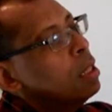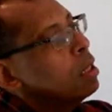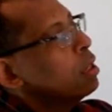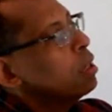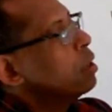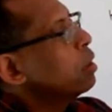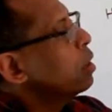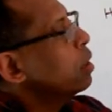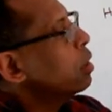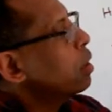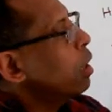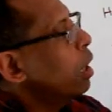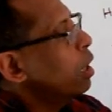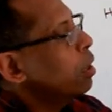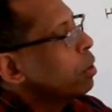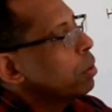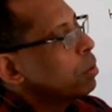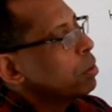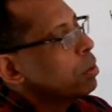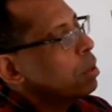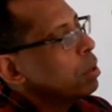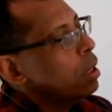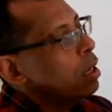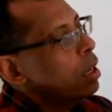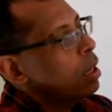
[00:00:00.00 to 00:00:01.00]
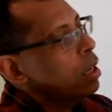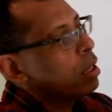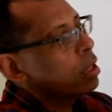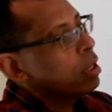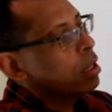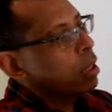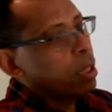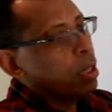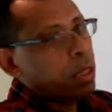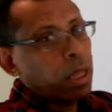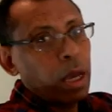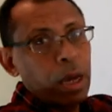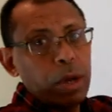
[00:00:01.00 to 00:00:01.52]
this hydrogen and
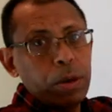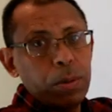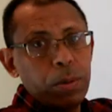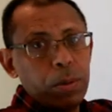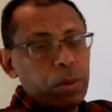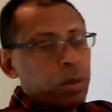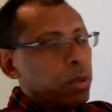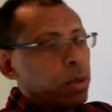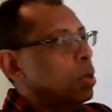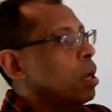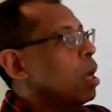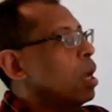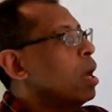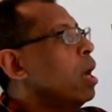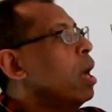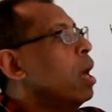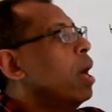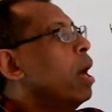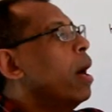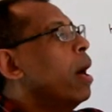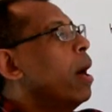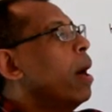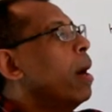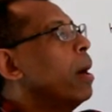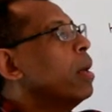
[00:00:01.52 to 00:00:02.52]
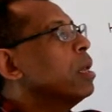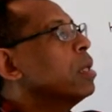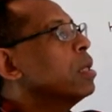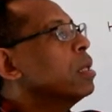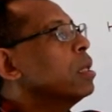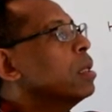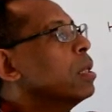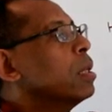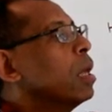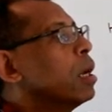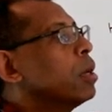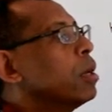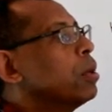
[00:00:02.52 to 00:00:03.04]
that hydrogen, and
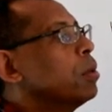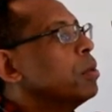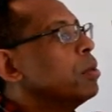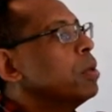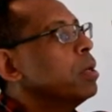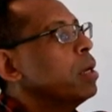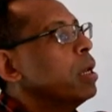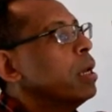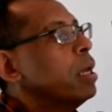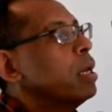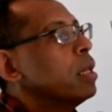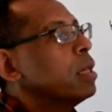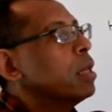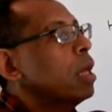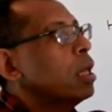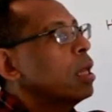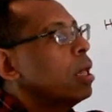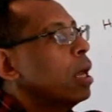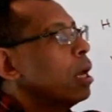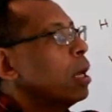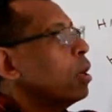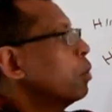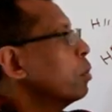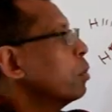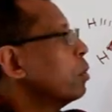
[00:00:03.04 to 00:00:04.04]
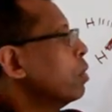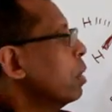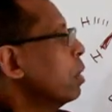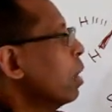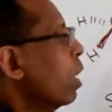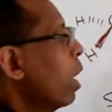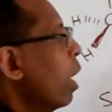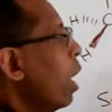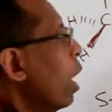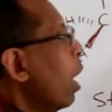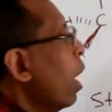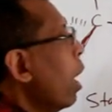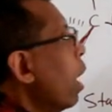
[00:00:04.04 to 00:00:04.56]
this hydrogen and that hydrogen
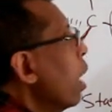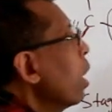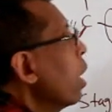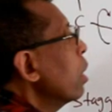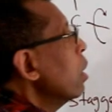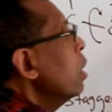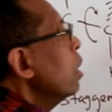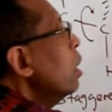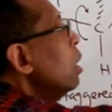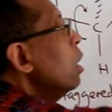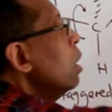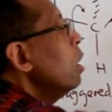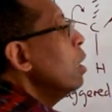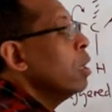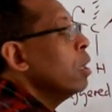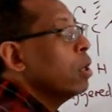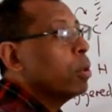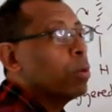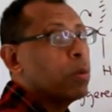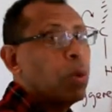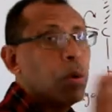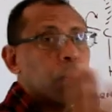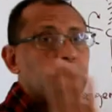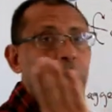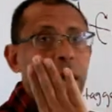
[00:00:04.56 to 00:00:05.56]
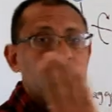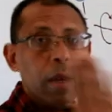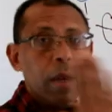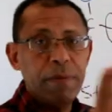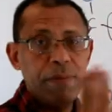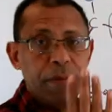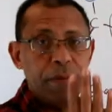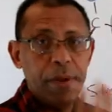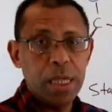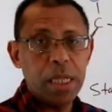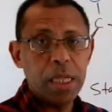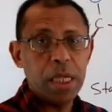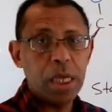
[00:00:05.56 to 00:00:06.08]
are totally
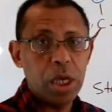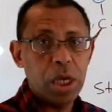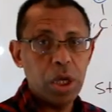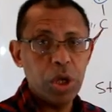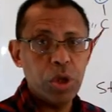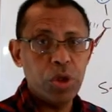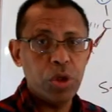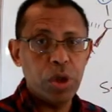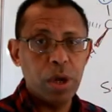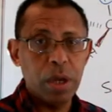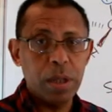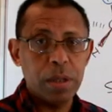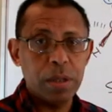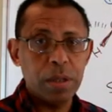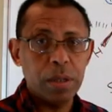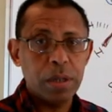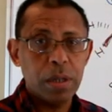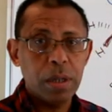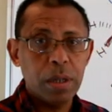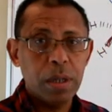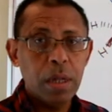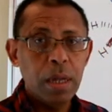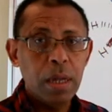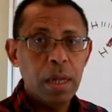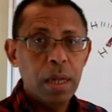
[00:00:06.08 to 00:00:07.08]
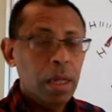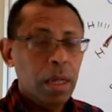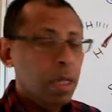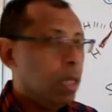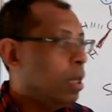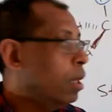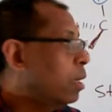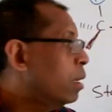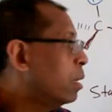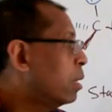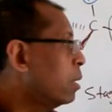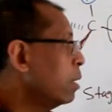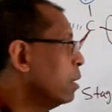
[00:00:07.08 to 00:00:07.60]
facing each other.
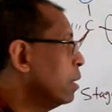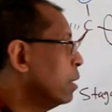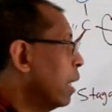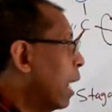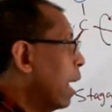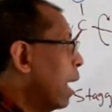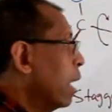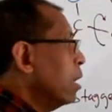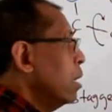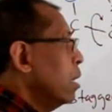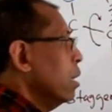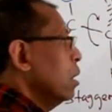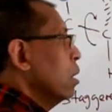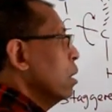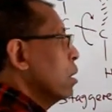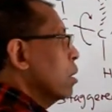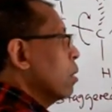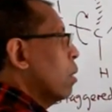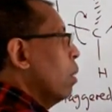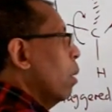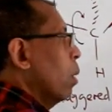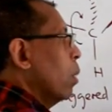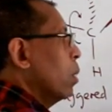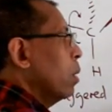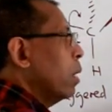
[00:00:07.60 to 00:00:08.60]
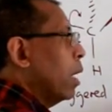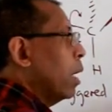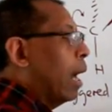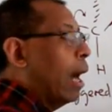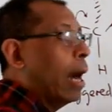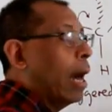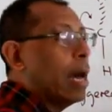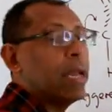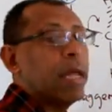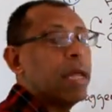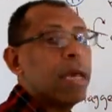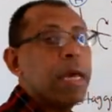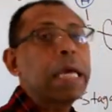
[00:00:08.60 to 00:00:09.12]
That is called
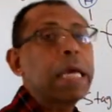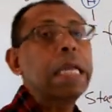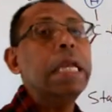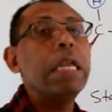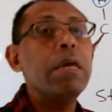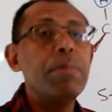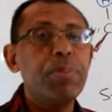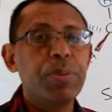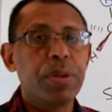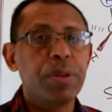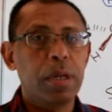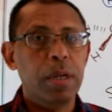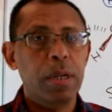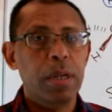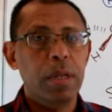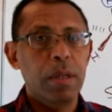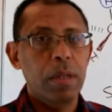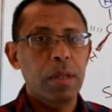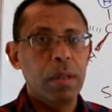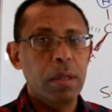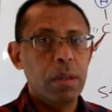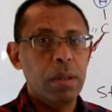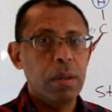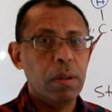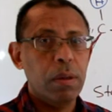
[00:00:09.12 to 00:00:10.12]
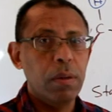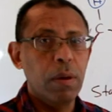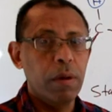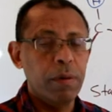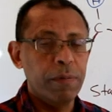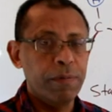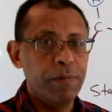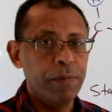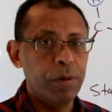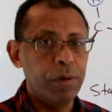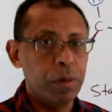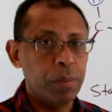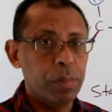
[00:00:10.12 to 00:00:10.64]
an eclipsed
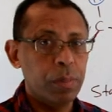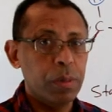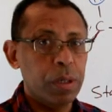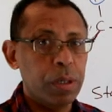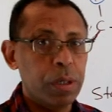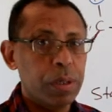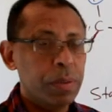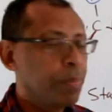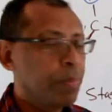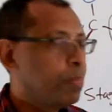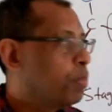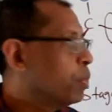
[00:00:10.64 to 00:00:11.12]
conformer.